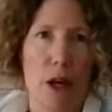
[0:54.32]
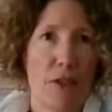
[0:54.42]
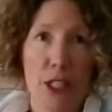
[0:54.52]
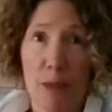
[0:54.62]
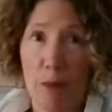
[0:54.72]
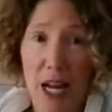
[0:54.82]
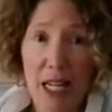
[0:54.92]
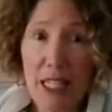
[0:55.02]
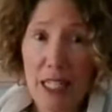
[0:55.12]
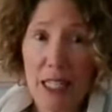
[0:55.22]
offer some
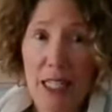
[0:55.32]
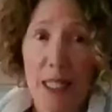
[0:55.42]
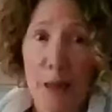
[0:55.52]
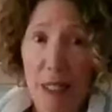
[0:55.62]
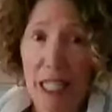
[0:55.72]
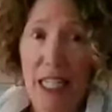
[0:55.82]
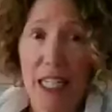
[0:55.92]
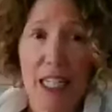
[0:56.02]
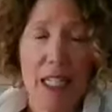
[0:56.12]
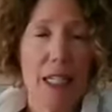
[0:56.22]
guidance in the
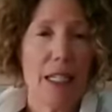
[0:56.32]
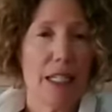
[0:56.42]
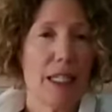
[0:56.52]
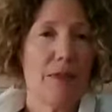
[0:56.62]
beginning,